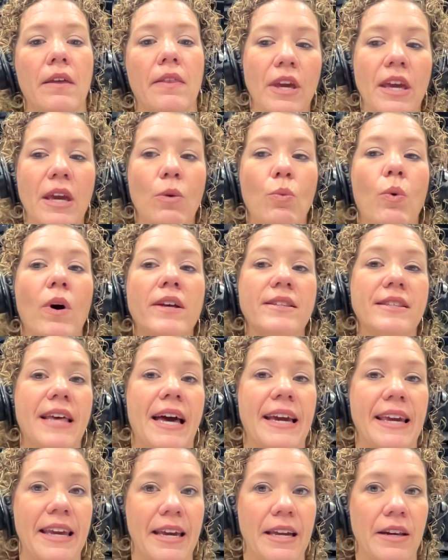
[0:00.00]
he was
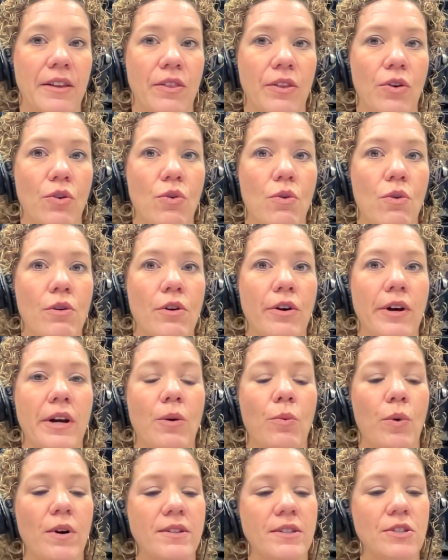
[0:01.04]
that kid in the corner, and
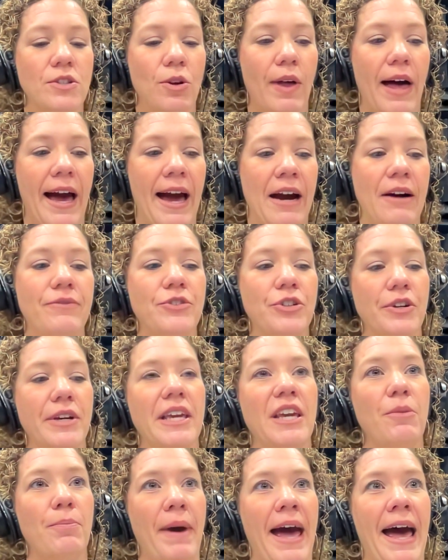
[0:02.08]
it wasn't until after
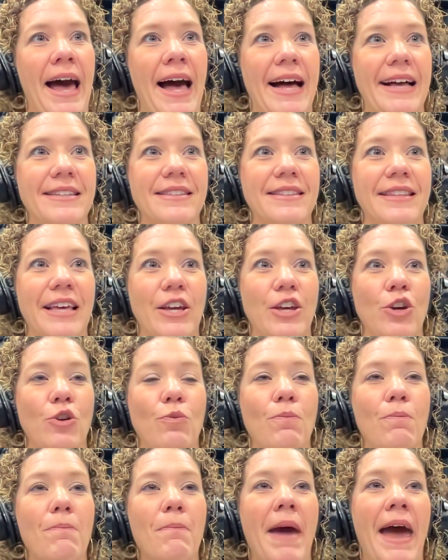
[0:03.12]
he passed that you
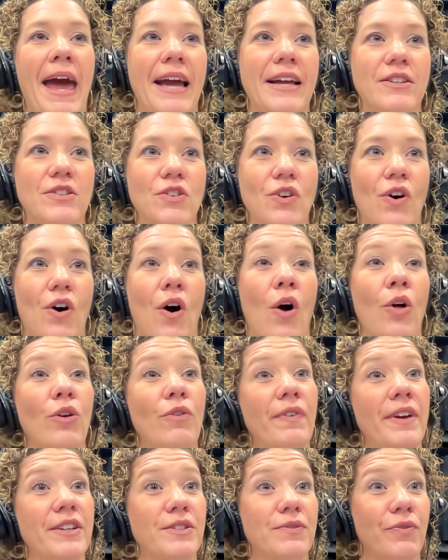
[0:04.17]
met all
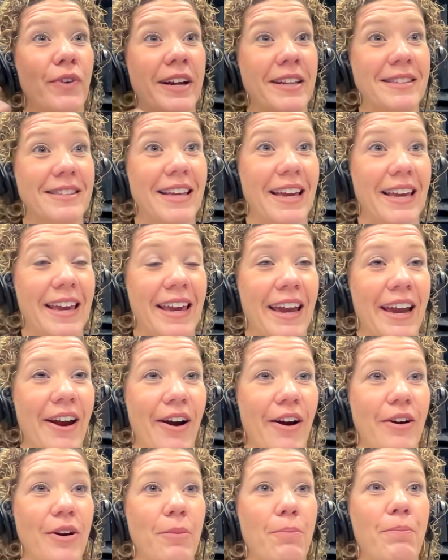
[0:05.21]
of his friends that
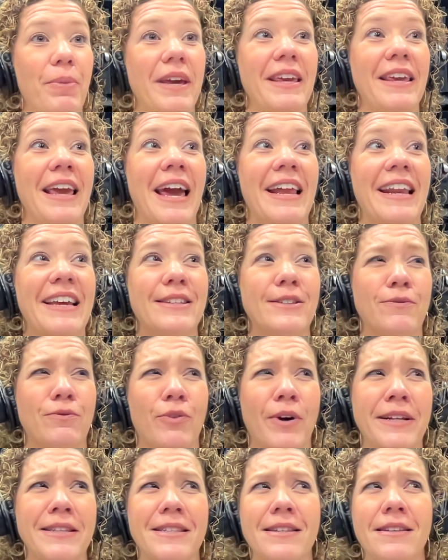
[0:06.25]
cared. But yet his
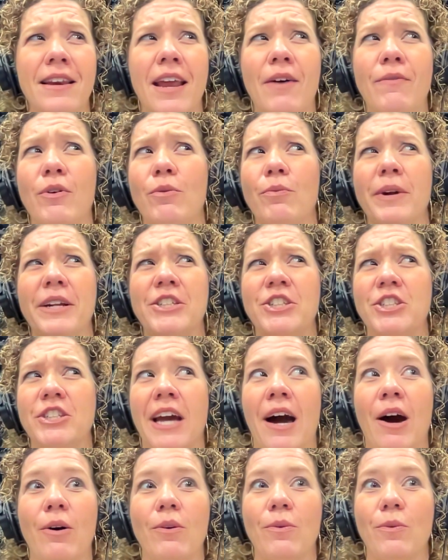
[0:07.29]
friends never reached
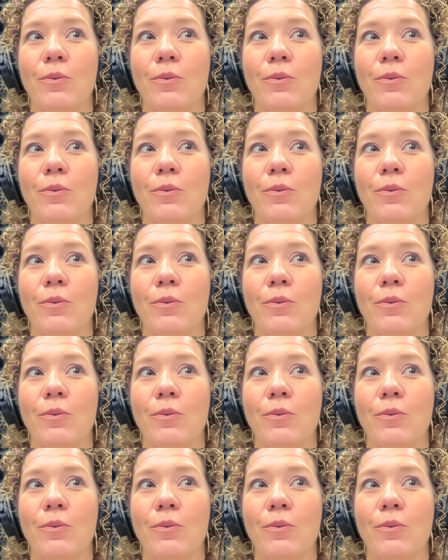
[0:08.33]
out